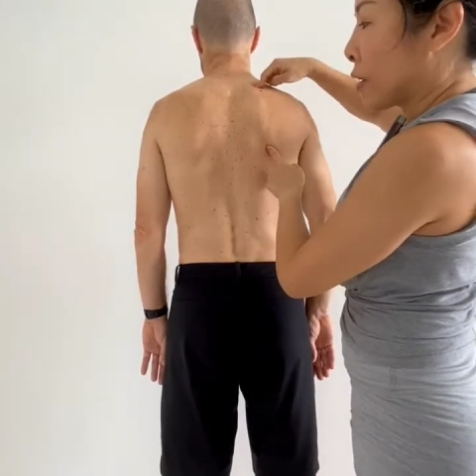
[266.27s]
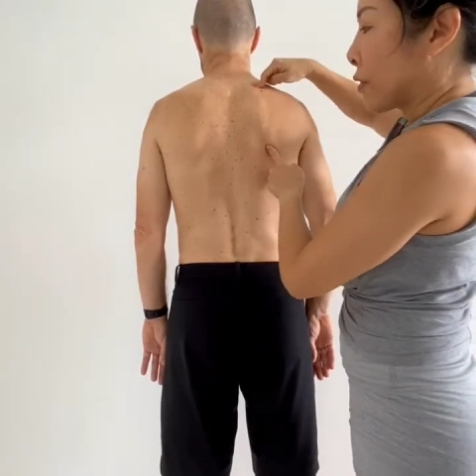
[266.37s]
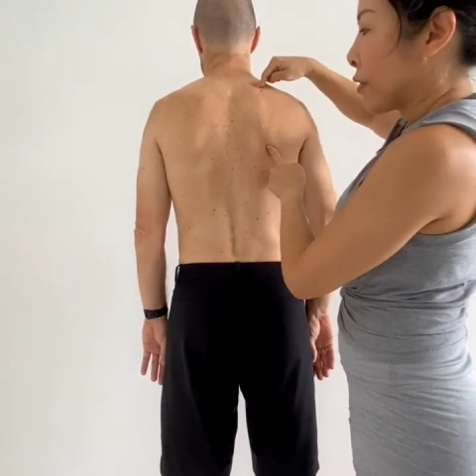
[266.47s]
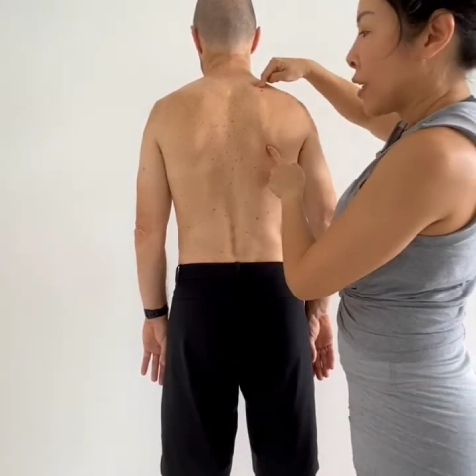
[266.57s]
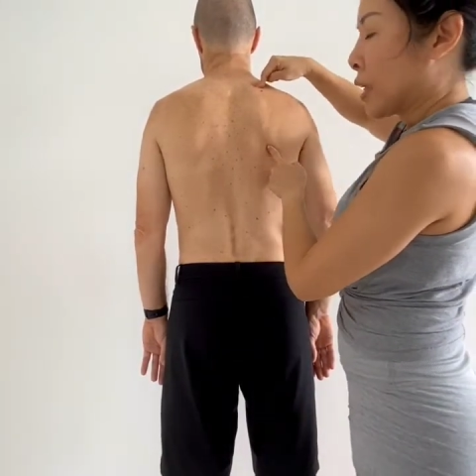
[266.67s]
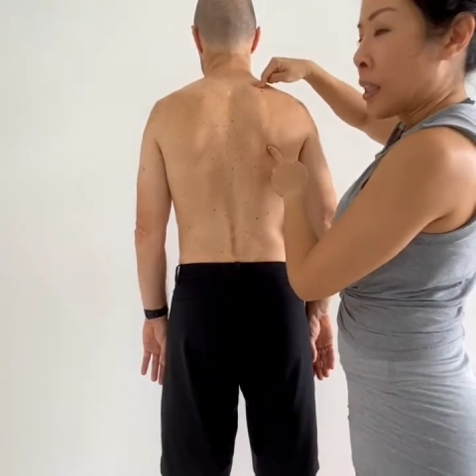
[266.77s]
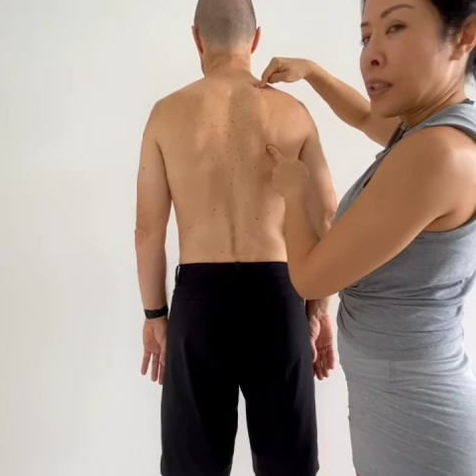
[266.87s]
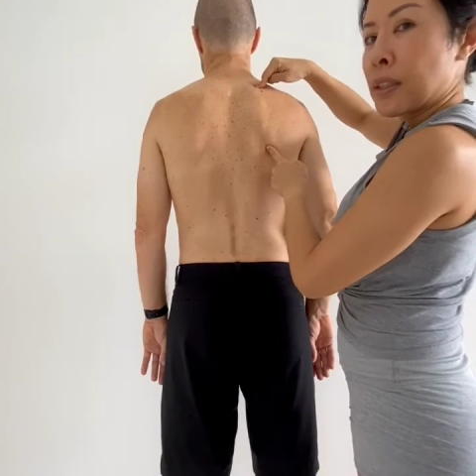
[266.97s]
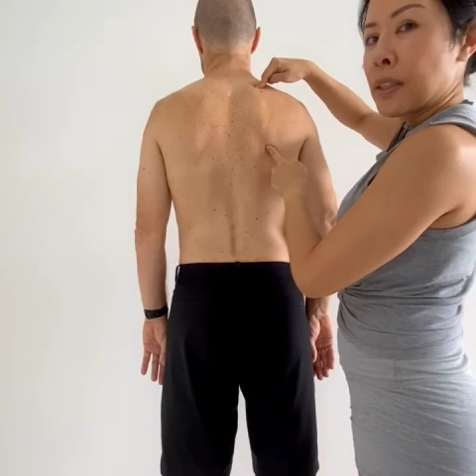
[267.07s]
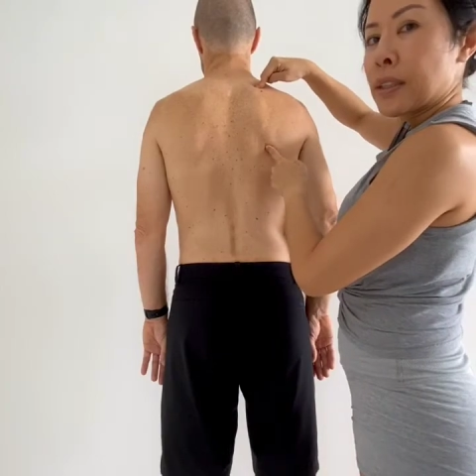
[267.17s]

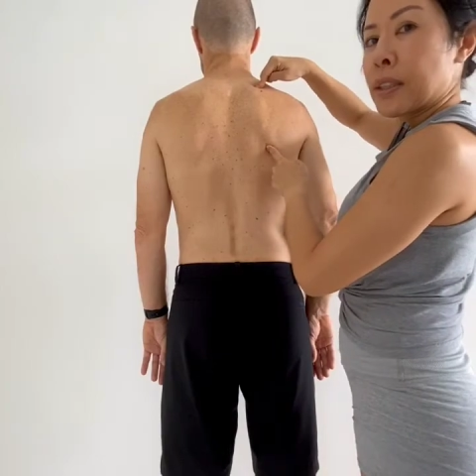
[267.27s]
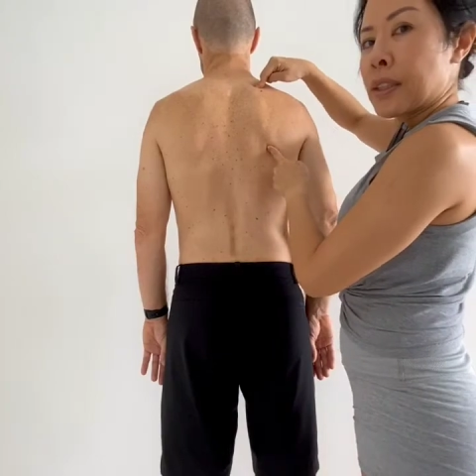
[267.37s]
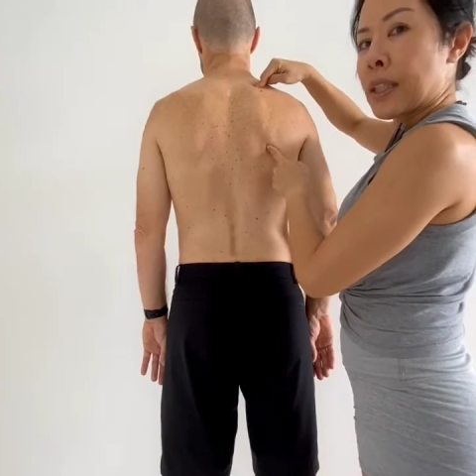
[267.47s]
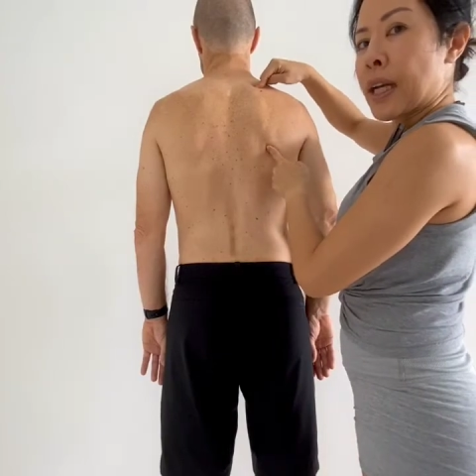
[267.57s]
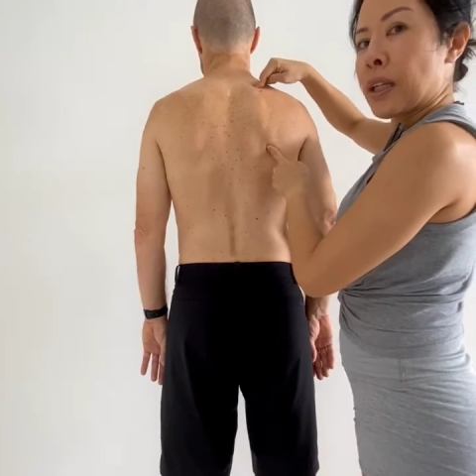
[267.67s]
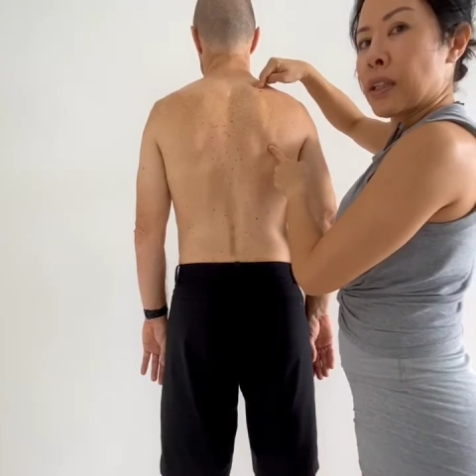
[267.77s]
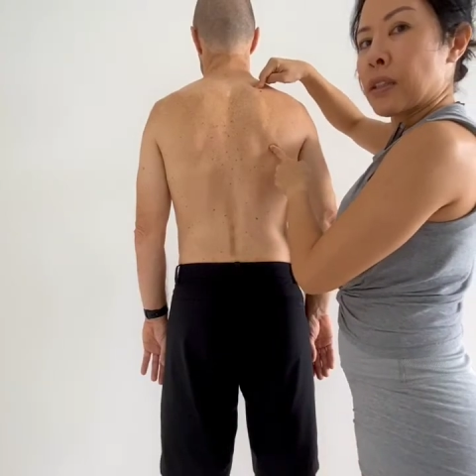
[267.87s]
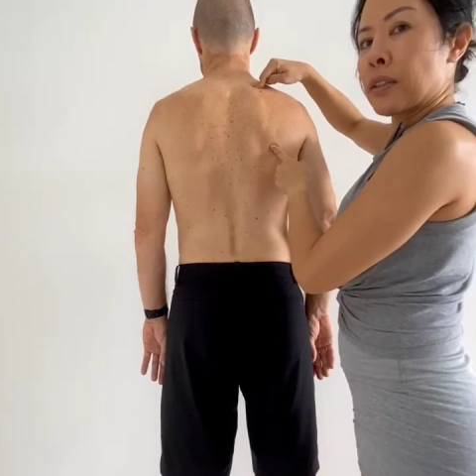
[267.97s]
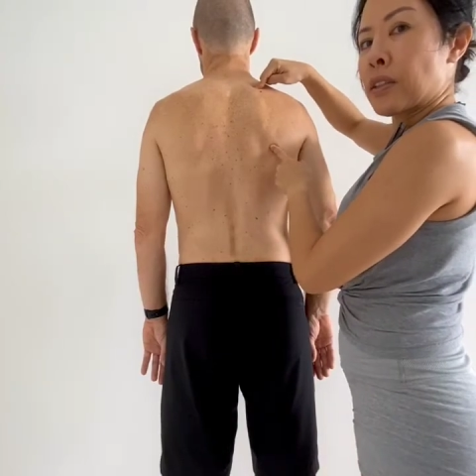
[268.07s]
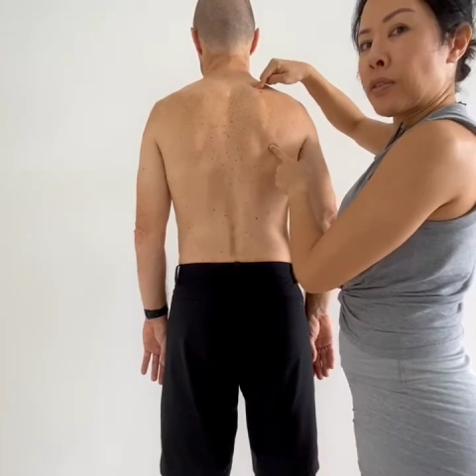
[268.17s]
these stack
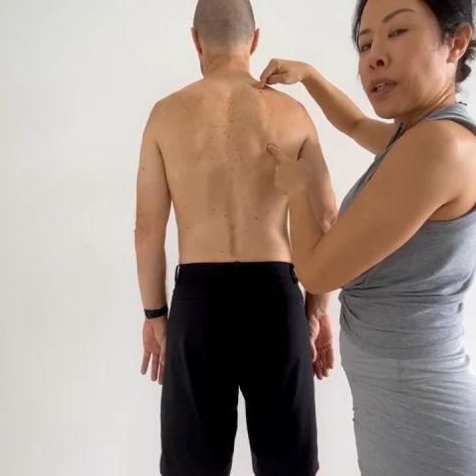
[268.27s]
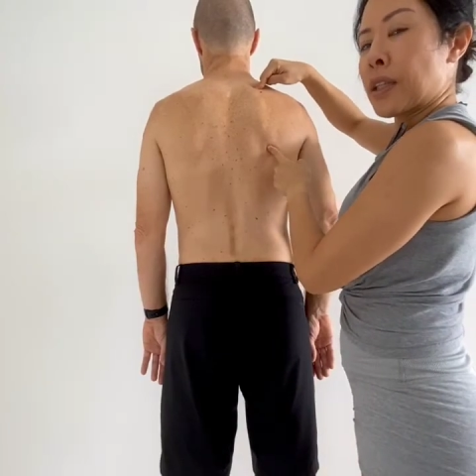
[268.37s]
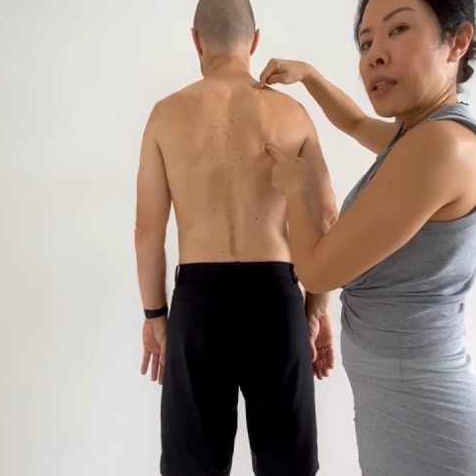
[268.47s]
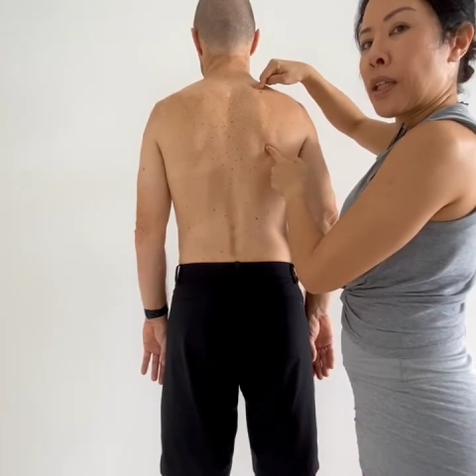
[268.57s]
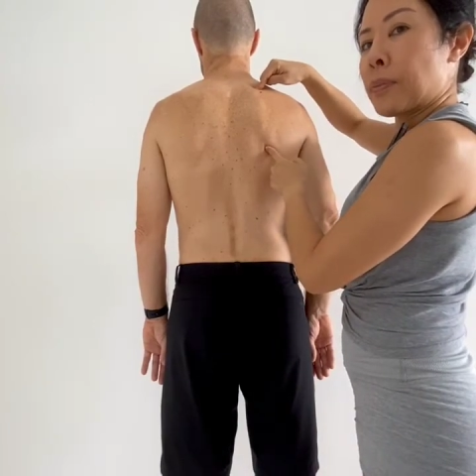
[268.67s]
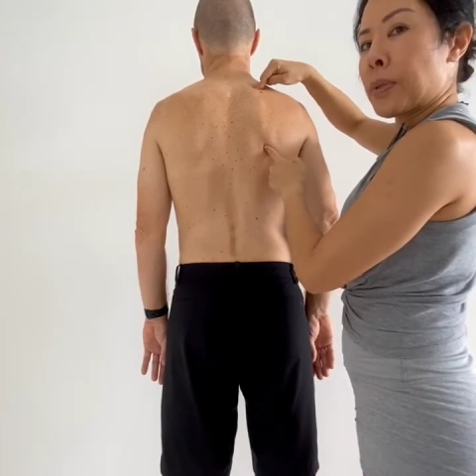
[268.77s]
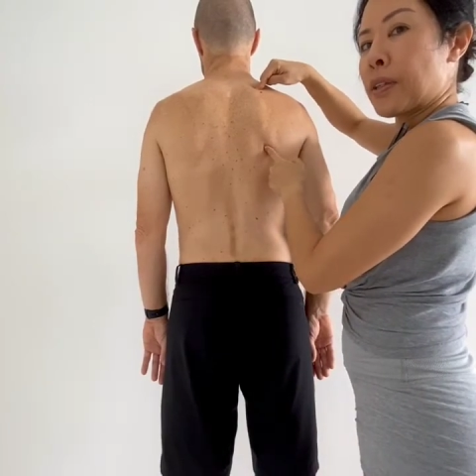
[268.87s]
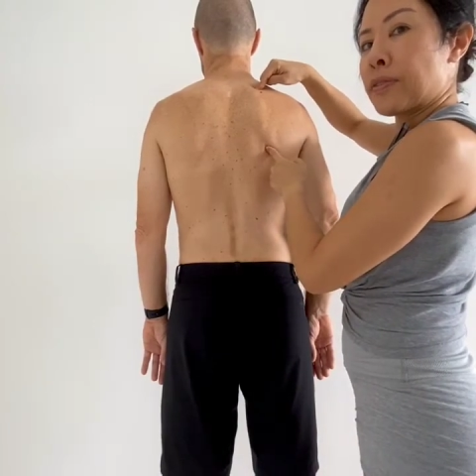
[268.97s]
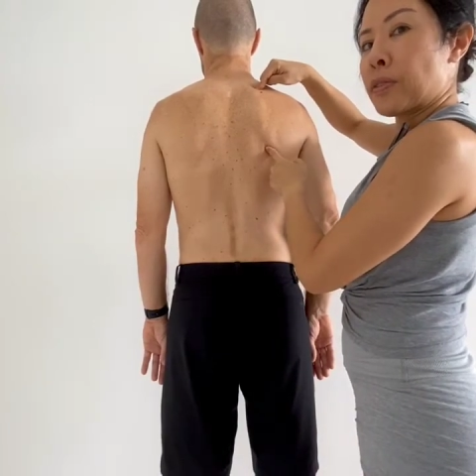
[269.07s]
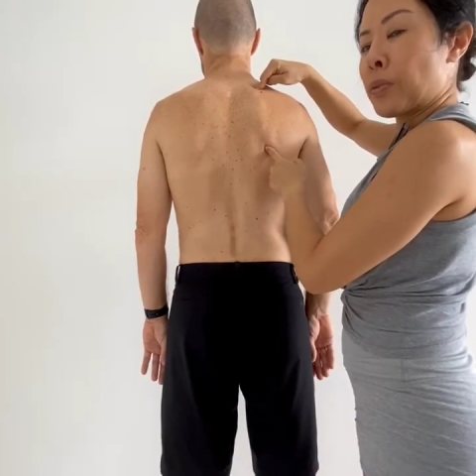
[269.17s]
directly
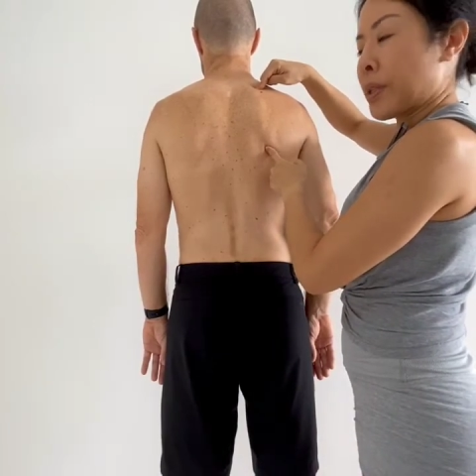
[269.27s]
above one